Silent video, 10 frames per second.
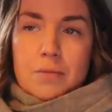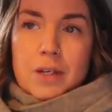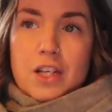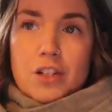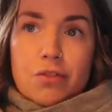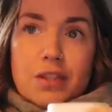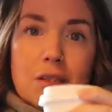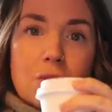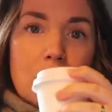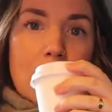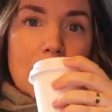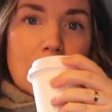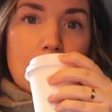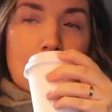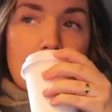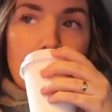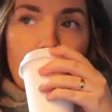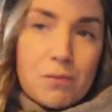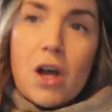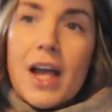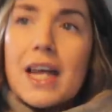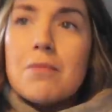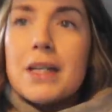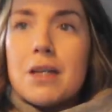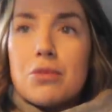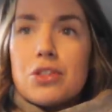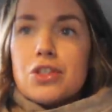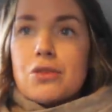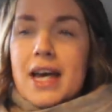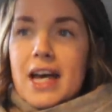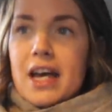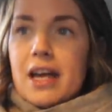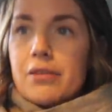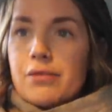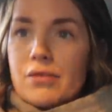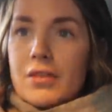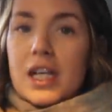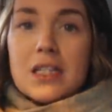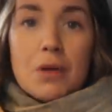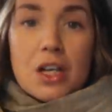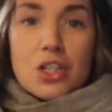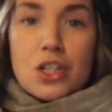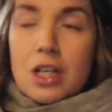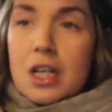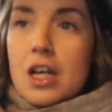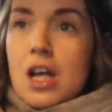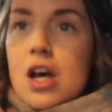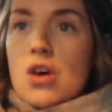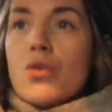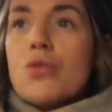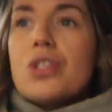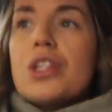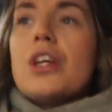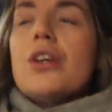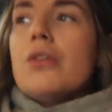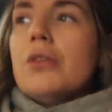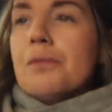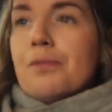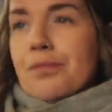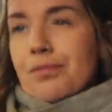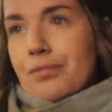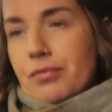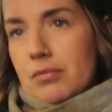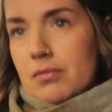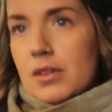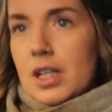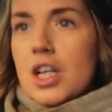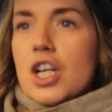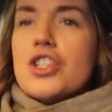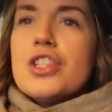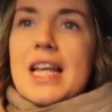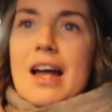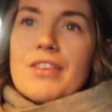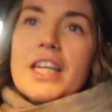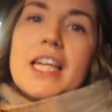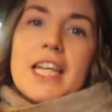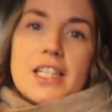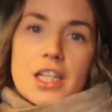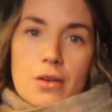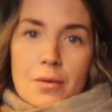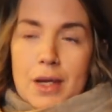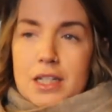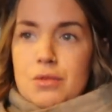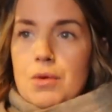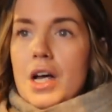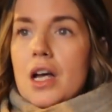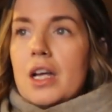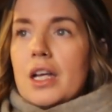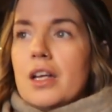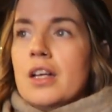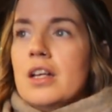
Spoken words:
because obviously with the pandemic, I hadn't been able to do hair as much. Also, just having a kid and going back to work,